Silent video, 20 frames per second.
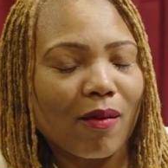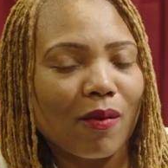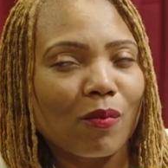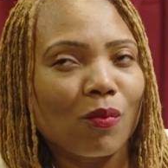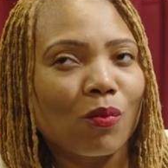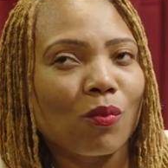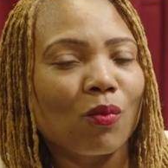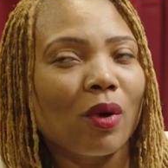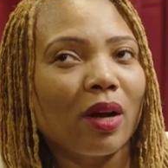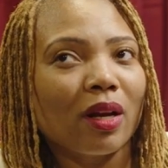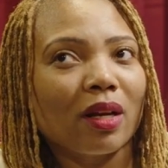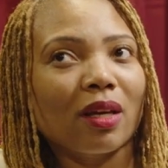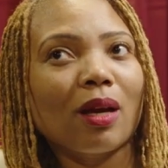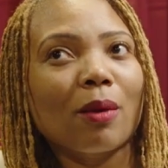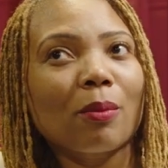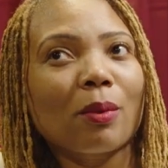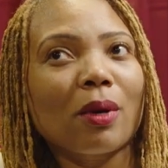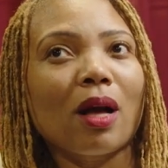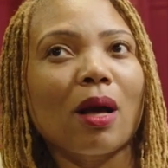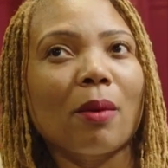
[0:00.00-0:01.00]
what
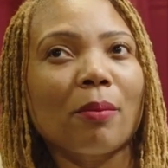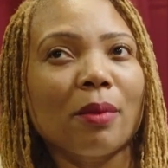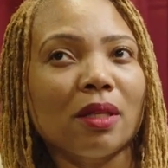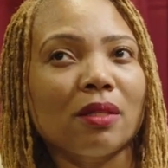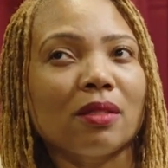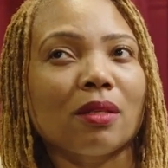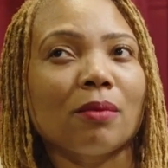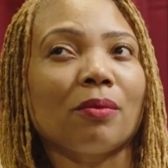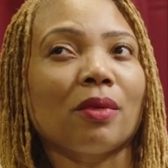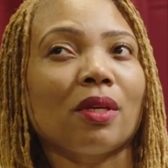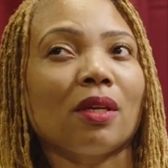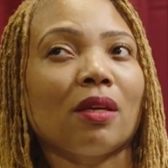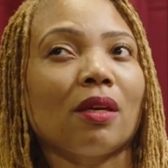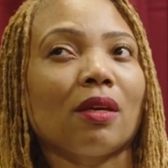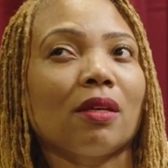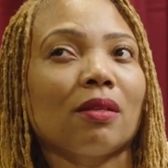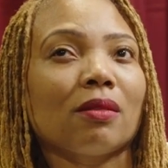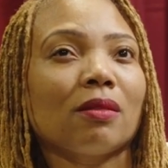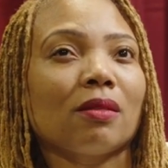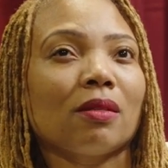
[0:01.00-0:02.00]
kept coming to me
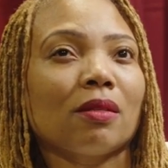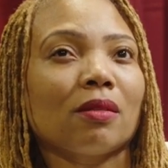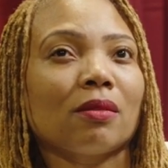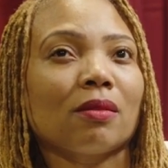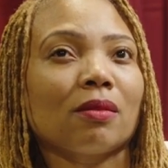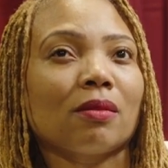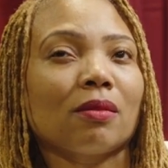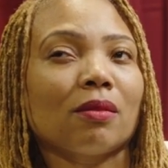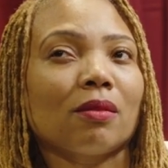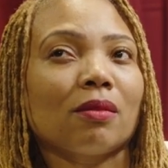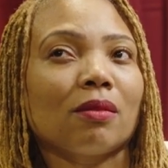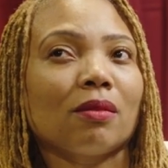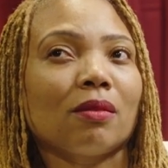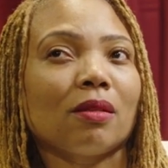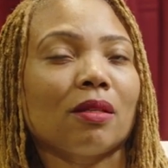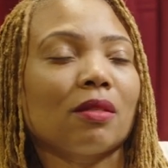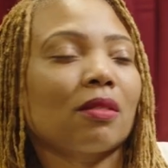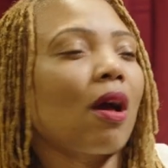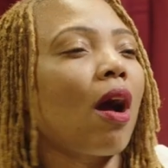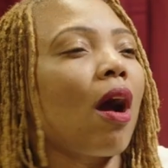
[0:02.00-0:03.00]
is this
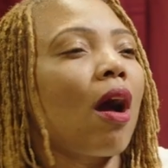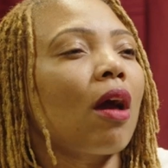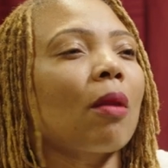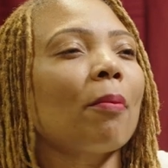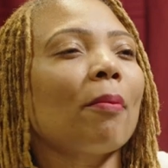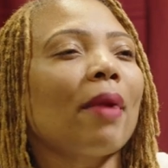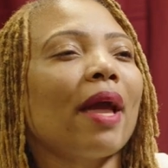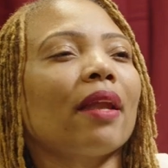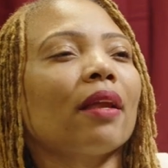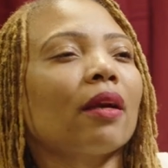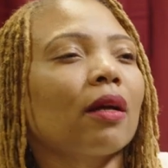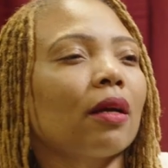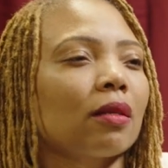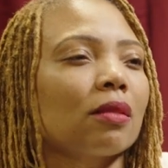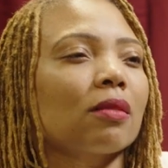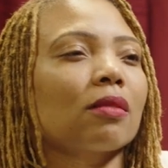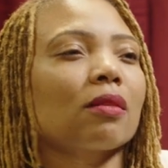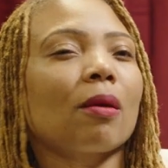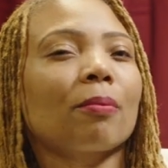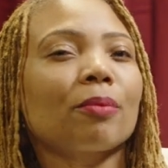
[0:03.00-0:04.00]
automatic
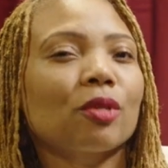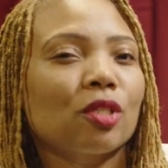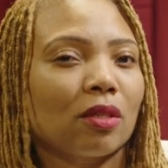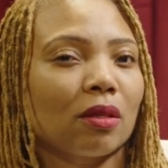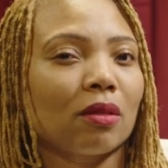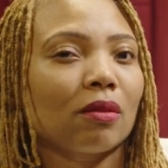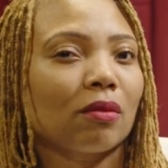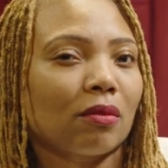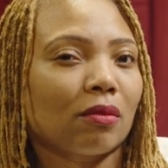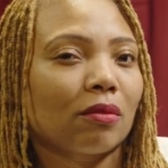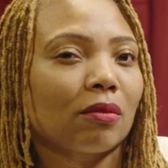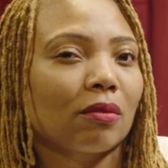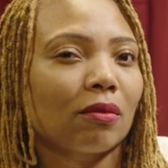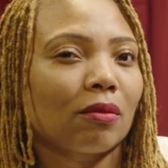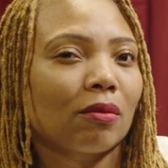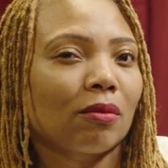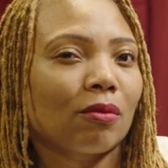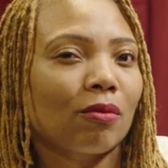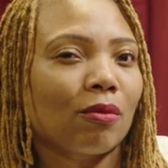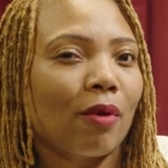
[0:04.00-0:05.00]
assumption,
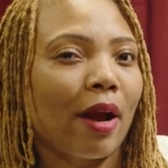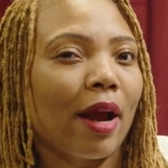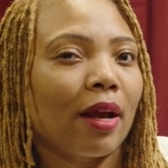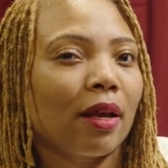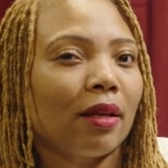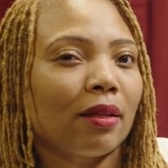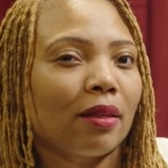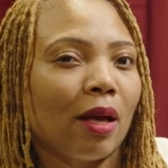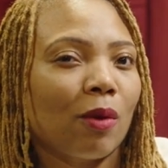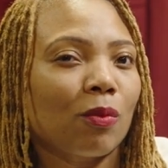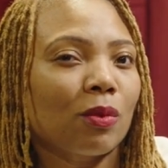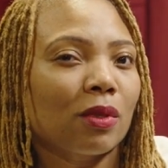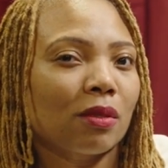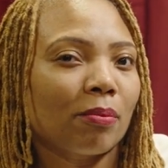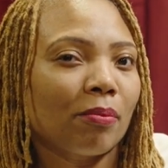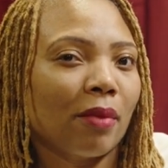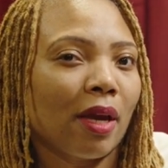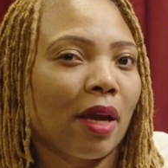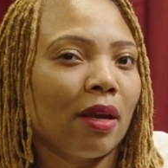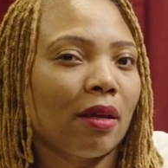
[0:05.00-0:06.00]
right, that was
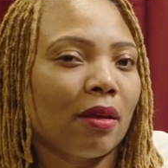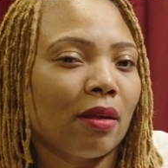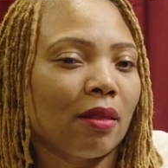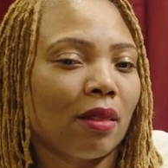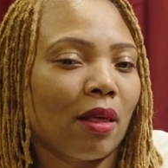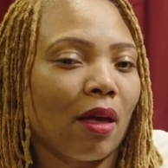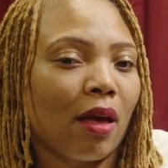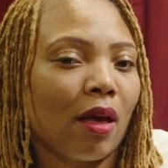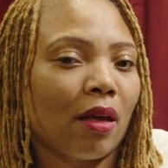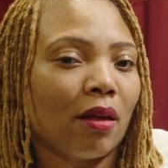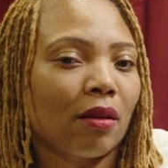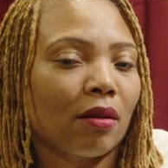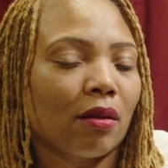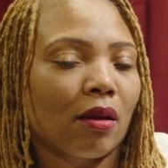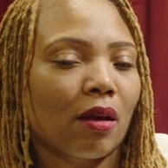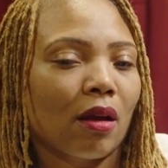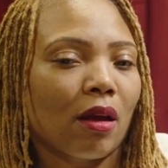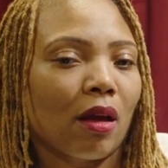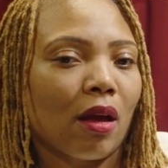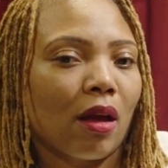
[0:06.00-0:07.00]
made in that,
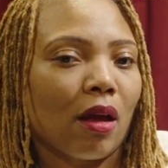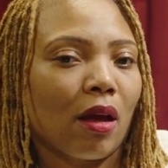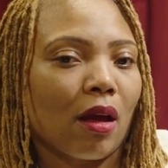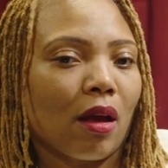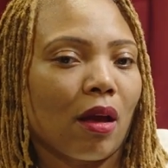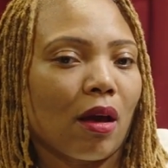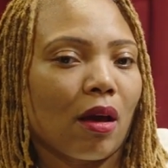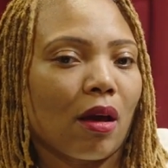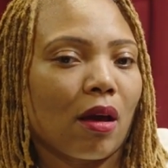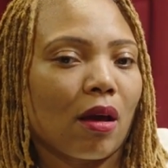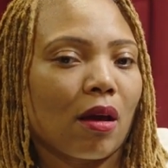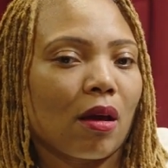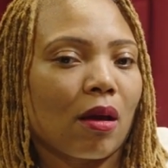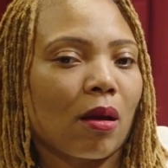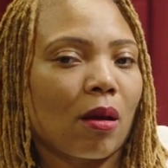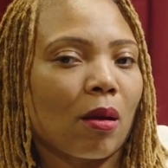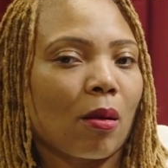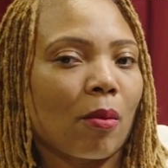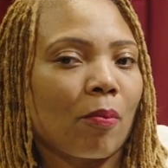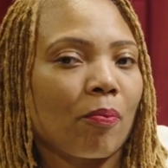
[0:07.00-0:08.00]

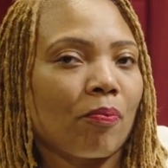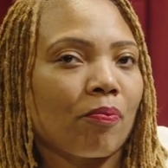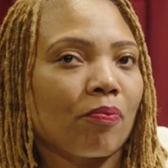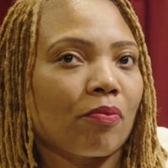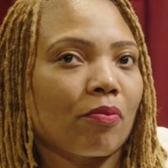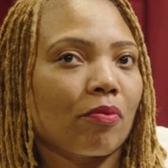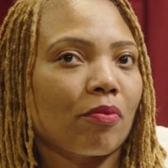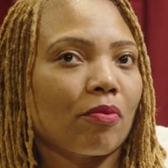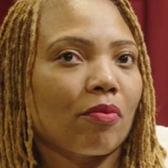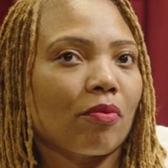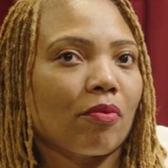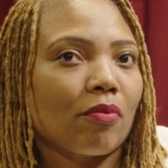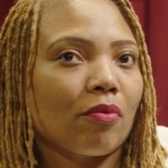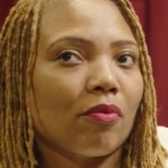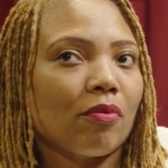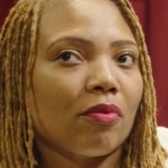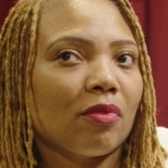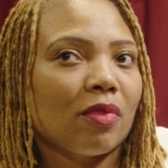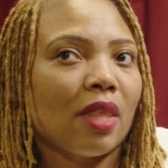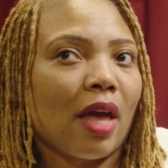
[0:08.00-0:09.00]

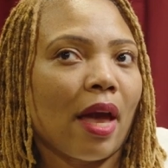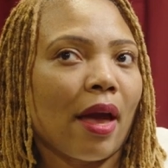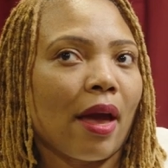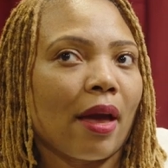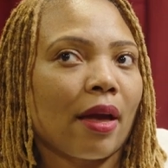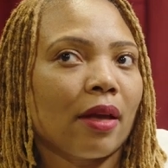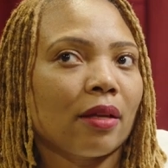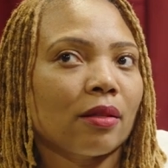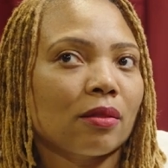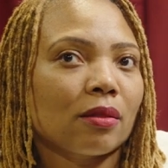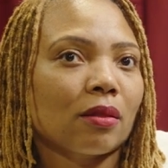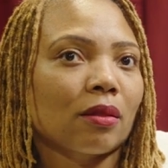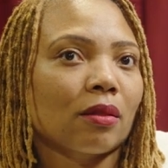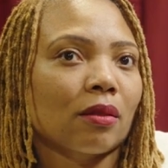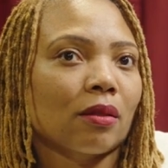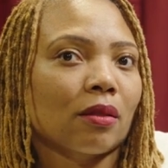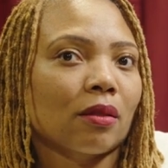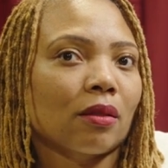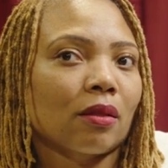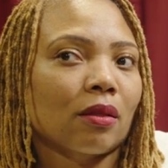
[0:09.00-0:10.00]
that
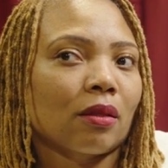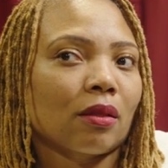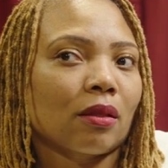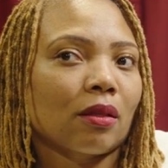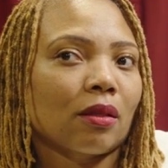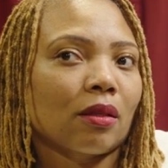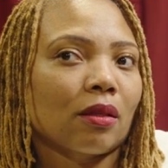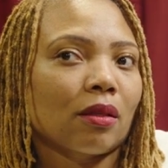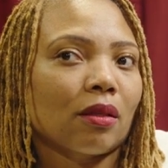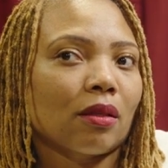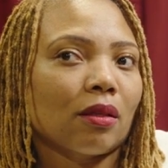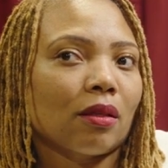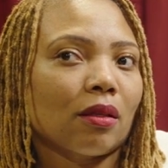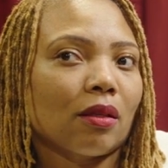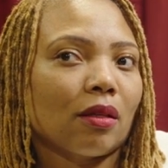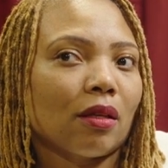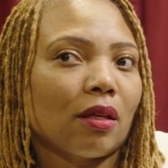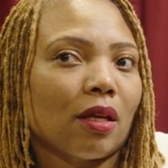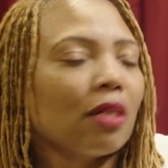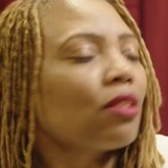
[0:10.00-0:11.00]

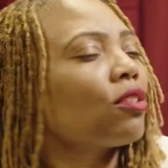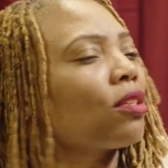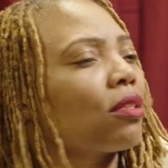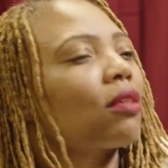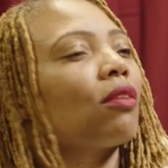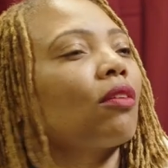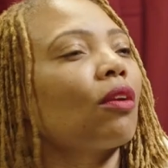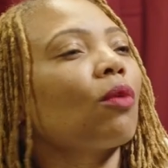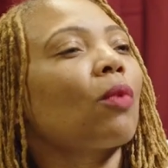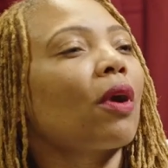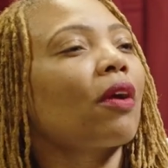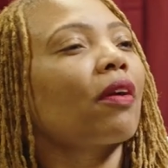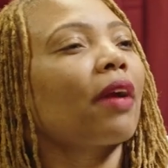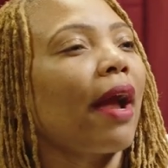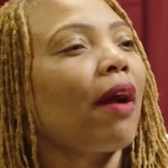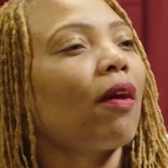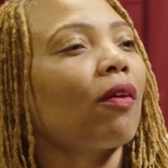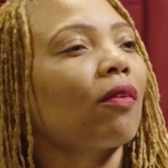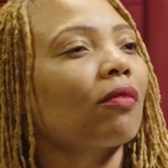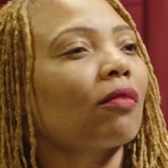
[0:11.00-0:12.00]
it's just going to work
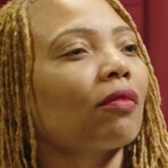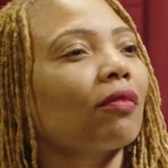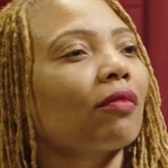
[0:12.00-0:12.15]
out.